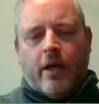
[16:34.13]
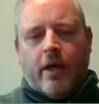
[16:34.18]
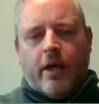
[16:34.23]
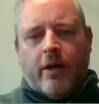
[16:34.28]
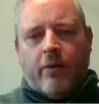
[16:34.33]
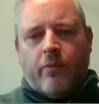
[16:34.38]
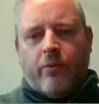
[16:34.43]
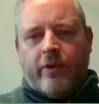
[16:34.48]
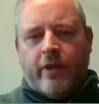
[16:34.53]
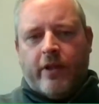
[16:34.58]

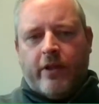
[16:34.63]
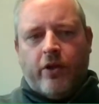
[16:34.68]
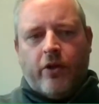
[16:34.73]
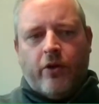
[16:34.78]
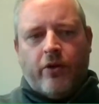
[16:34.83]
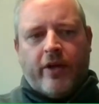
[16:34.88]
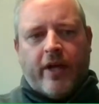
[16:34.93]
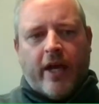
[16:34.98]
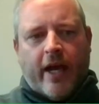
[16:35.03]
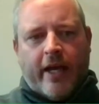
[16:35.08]
within
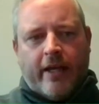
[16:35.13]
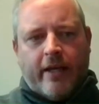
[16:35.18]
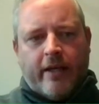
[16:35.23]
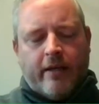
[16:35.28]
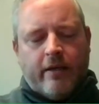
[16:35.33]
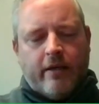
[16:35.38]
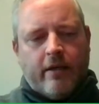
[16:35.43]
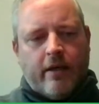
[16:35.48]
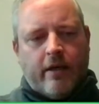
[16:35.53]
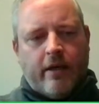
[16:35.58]
the
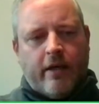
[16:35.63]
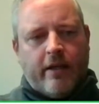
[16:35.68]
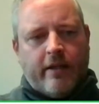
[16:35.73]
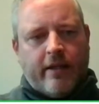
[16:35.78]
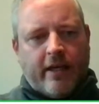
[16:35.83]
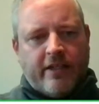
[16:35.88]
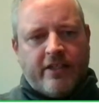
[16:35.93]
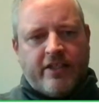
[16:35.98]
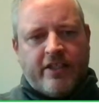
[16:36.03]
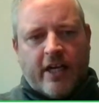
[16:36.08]
UK,
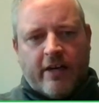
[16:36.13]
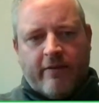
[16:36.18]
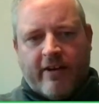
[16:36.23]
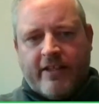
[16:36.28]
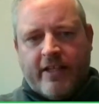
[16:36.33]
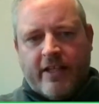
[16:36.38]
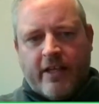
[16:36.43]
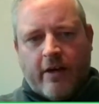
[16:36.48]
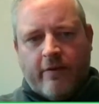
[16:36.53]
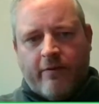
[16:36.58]
that has
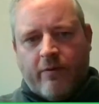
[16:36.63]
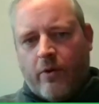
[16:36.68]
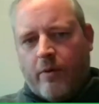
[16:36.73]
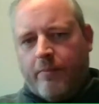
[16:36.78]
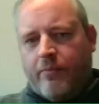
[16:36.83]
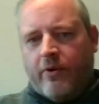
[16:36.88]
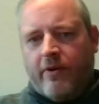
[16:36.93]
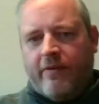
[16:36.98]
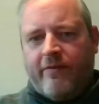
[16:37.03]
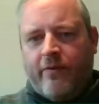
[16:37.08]
generated over
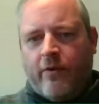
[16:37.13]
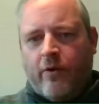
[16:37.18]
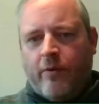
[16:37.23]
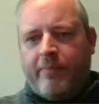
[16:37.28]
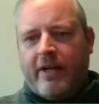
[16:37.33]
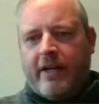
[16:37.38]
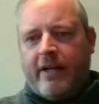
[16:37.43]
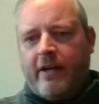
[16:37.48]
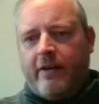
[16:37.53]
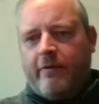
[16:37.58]

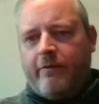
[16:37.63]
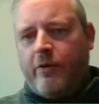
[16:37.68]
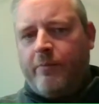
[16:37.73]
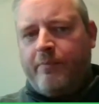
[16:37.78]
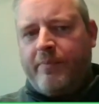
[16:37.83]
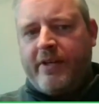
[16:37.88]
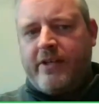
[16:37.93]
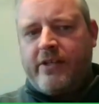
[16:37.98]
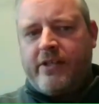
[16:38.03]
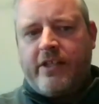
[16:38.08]
1.4 billion of
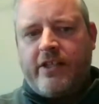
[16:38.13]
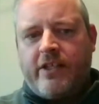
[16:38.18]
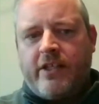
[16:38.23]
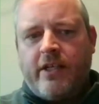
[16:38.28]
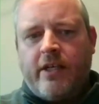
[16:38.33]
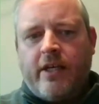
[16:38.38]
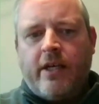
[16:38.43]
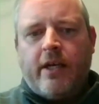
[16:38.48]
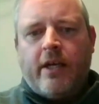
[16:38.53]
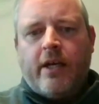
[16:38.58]
new
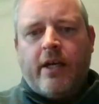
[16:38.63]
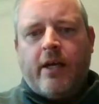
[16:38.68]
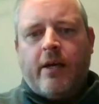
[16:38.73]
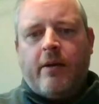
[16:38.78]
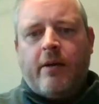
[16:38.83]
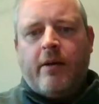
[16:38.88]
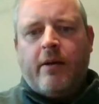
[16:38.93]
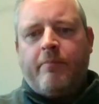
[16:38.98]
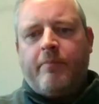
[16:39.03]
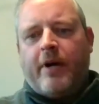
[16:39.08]
business
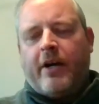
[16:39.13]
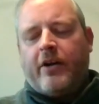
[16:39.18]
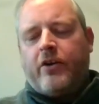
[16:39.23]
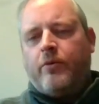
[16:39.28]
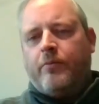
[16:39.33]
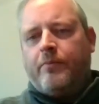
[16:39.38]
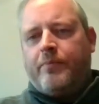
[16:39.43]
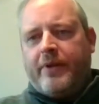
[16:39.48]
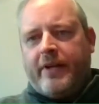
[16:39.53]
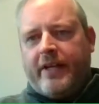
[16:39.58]

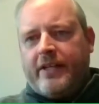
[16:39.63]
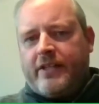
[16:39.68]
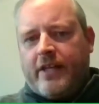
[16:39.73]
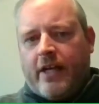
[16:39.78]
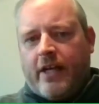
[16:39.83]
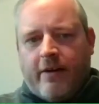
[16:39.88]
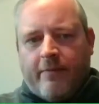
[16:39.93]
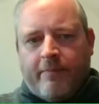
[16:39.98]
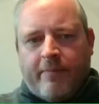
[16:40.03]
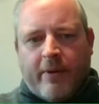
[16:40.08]
by
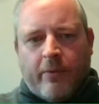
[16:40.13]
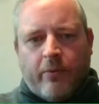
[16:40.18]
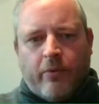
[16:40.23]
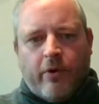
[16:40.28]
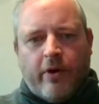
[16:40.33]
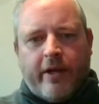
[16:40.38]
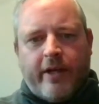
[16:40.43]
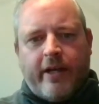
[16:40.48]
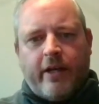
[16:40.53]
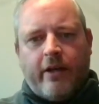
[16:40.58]
companies that have
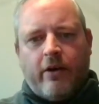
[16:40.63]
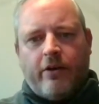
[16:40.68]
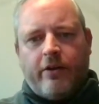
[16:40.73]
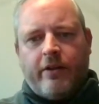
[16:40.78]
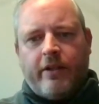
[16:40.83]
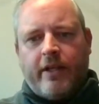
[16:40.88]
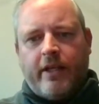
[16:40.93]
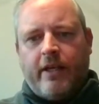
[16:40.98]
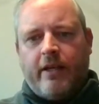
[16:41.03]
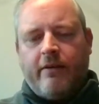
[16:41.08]
been working
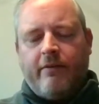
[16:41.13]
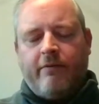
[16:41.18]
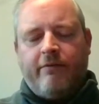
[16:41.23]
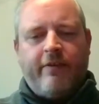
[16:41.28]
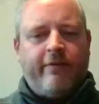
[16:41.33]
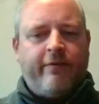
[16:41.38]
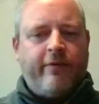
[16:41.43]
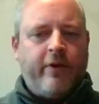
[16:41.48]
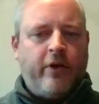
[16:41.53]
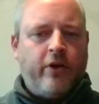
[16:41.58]
on the
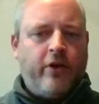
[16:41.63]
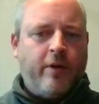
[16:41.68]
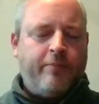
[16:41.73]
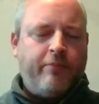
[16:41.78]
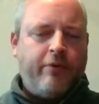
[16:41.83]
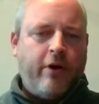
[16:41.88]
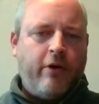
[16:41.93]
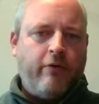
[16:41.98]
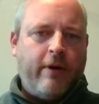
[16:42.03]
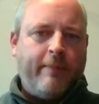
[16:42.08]
Fit for Nuclear
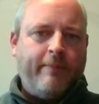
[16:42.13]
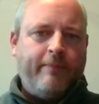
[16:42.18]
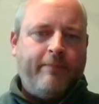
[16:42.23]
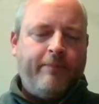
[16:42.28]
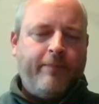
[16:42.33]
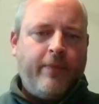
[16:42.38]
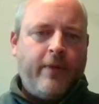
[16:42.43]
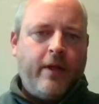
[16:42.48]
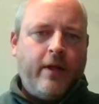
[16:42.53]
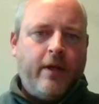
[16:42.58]

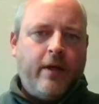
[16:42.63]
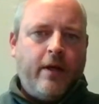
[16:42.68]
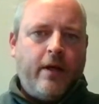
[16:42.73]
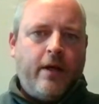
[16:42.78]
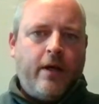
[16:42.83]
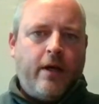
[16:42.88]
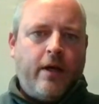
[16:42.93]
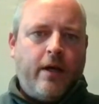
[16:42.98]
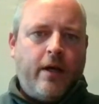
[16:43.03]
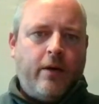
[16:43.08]
programme,
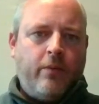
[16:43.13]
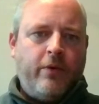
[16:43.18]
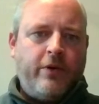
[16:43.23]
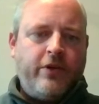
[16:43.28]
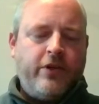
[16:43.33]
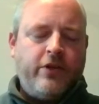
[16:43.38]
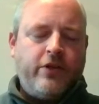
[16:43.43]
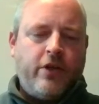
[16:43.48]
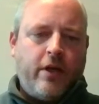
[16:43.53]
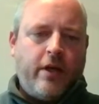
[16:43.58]

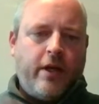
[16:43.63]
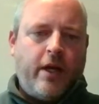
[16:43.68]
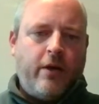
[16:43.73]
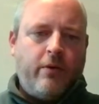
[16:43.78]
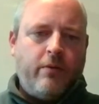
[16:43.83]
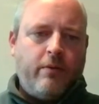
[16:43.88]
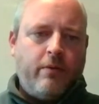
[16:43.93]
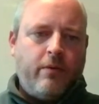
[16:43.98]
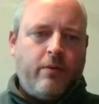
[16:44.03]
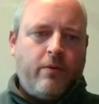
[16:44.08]
which is
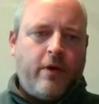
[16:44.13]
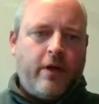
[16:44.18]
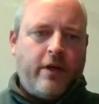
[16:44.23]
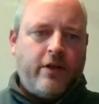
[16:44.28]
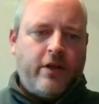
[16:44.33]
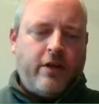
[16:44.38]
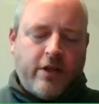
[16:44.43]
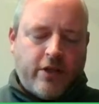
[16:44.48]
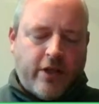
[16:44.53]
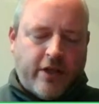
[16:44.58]

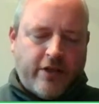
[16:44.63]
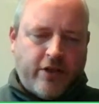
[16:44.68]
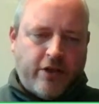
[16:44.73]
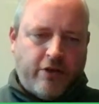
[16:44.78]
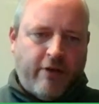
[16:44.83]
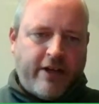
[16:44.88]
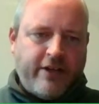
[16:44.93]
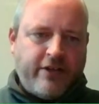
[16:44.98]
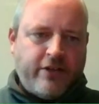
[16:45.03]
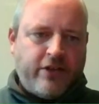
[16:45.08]

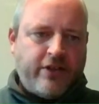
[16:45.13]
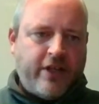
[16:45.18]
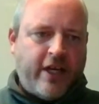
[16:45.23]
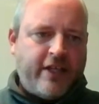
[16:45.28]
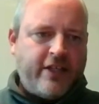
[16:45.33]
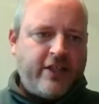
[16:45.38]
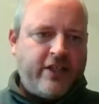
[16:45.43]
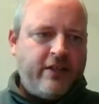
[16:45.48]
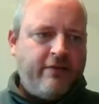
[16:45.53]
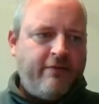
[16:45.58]
a great
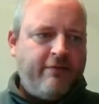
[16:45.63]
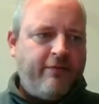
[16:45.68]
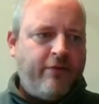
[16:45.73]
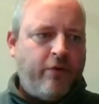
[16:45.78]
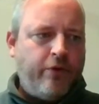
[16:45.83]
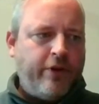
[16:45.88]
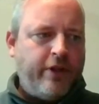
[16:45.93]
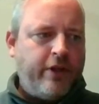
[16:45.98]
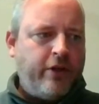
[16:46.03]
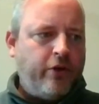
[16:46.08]
success
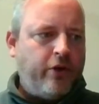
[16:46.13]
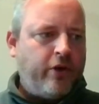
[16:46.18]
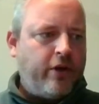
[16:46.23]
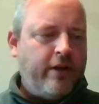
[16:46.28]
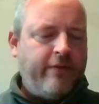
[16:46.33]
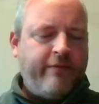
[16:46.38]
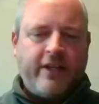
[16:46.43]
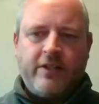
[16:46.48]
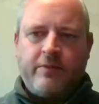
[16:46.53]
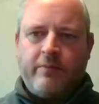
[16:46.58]
for the
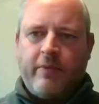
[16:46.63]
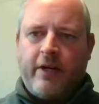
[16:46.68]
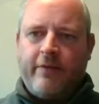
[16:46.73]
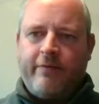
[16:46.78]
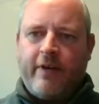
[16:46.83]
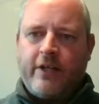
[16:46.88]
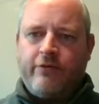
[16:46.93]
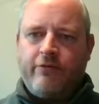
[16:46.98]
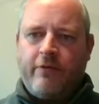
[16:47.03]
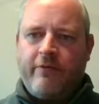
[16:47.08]
Nuclear Advanced
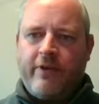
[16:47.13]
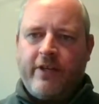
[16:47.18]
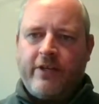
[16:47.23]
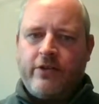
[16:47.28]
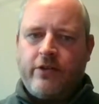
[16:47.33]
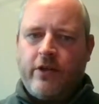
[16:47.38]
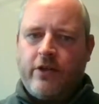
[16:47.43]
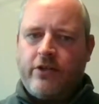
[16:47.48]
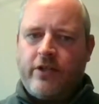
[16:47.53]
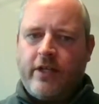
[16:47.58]
Manufacturing
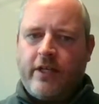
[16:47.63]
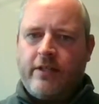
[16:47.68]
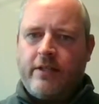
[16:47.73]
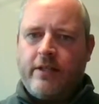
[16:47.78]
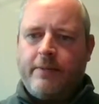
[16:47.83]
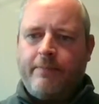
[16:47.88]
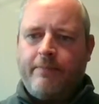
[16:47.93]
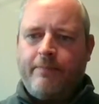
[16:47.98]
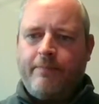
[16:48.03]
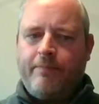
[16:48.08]
Research
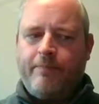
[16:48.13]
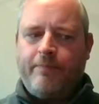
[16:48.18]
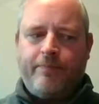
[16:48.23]
Centre.